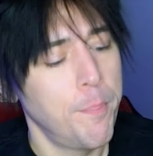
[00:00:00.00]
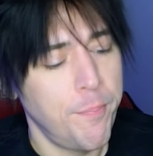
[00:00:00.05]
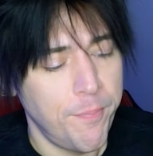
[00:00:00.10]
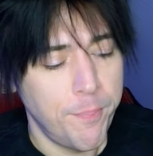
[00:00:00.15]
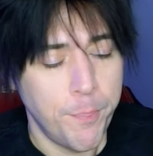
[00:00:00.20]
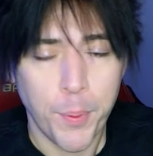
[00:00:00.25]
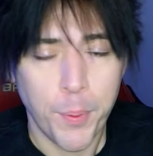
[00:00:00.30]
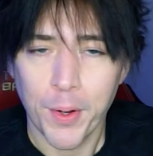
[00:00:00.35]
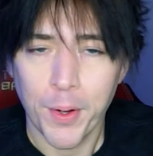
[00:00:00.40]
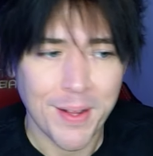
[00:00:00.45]

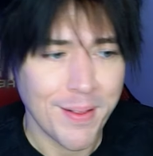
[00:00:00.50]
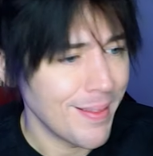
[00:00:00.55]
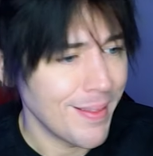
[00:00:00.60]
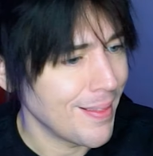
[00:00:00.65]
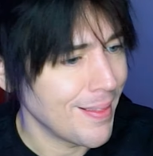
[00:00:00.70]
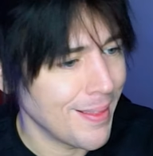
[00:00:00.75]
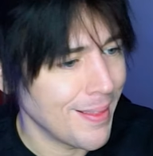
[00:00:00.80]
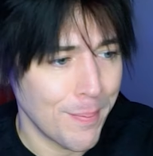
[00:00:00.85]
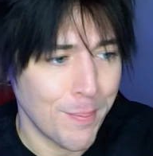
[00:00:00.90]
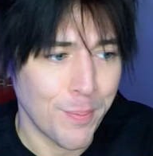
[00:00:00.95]
Put in
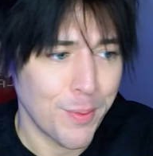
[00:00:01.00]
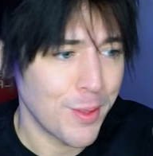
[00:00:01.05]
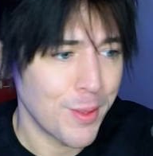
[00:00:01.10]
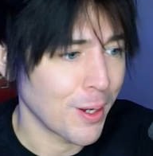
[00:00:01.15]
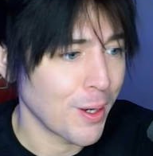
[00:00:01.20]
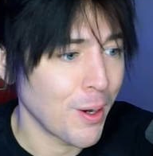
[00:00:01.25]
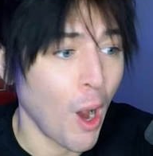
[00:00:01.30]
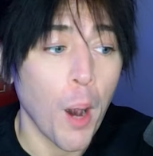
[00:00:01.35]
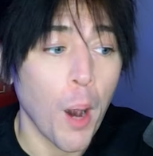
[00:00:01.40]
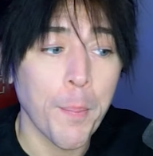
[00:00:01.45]
the
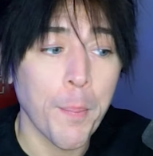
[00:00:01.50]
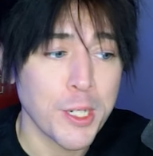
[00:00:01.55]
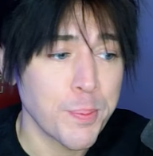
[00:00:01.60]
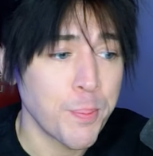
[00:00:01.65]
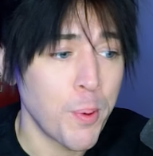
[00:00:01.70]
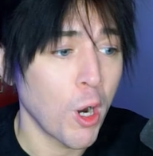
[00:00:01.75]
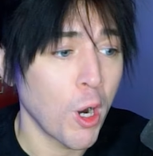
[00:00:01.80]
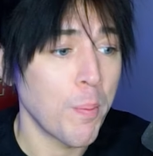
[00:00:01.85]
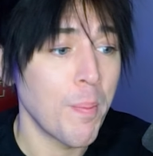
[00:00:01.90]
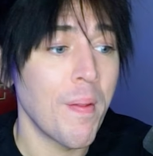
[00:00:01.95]
garbage
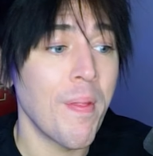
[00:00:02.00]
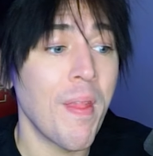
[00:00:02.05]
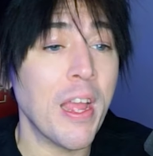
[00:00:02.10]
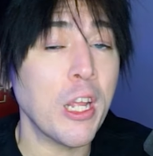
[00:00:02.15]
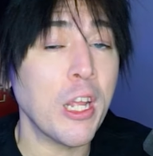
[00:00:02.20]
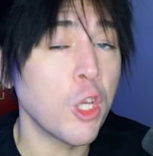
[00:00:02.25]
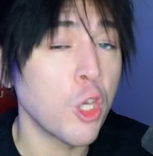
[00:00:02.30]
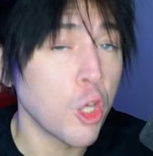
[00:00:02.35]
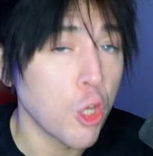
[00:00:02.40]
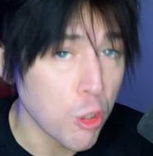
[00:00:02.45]
Pokemon that
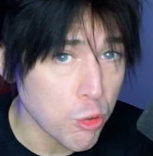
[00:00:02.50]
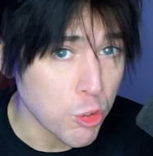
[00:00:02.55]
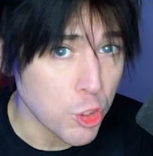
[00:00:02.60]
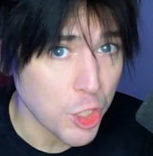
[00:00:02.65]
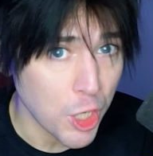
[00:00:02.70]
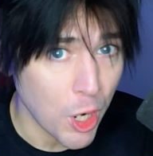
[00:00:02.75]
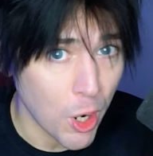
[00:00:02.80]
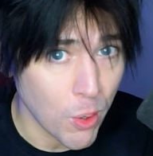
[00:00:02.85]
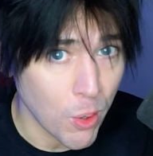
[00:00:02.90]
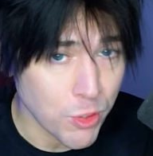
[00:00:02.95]
you
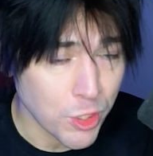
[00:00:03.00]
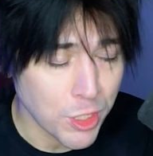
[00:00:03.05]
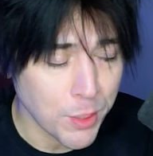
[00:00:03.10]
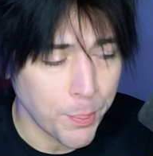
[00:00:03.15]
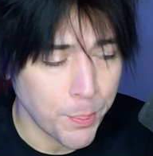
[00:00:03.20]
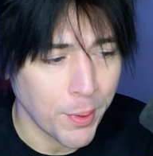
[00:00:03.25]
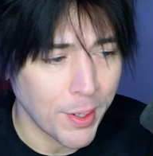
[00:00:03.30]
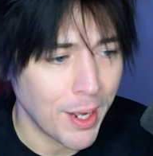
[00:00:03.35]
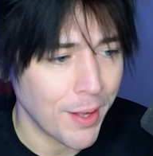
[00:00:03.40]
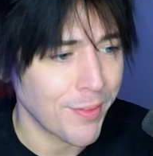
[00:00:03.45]
chose to
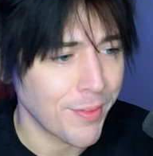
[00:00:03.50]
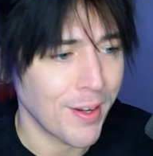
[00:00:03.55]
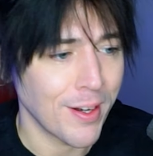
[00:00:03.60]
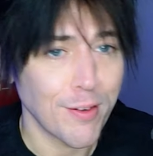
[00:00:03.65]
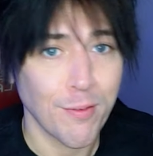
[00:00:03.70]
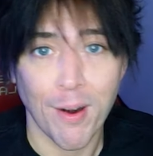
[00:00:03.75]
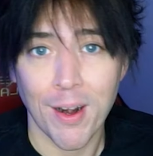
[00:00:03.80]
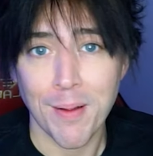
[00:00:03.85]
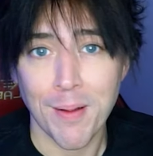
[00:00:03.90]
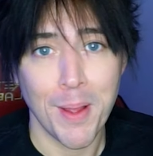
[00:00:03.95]
put out there,
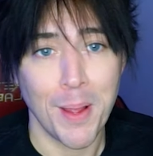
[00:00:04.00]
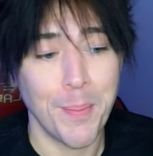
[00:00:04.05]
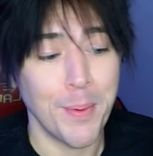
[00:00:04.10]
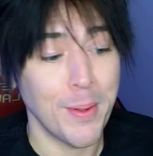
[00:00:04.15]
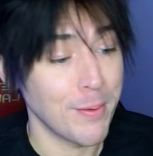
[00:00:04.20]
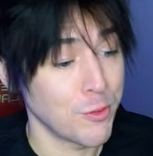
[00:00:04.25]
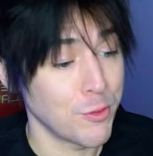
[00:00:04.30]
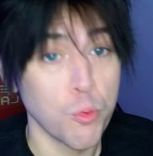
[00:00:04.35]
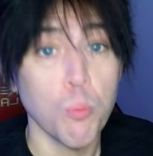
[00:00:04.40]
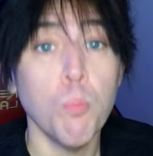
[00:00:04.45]
right? Maybe
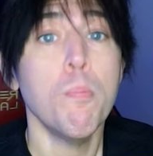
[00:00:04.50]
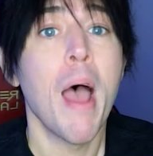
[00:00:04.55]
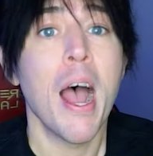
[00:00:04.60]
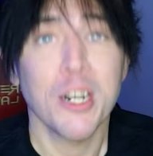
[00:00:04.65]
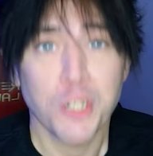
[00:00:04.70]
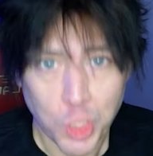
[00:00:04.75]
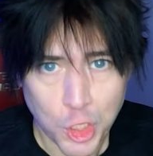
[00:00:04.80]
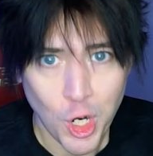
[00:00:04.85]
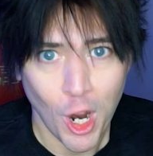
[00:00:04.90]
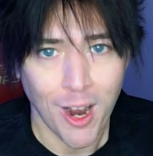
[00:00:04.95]
it's
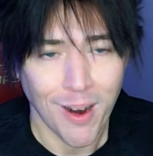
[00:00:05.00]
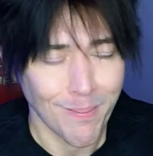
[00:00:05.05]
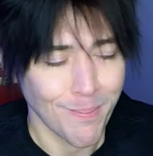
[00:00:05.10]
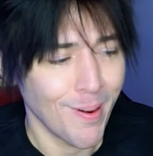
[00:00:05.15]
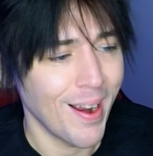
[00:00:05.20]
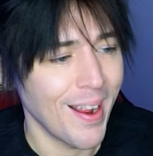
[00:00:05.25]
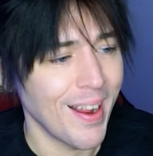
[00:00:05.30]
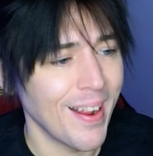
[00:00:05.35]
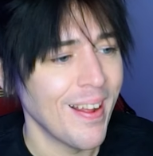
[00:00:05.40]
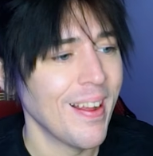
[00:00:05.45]
Magikarp,
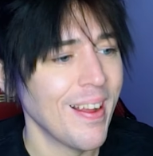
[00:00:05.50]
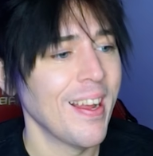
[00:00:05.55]
right?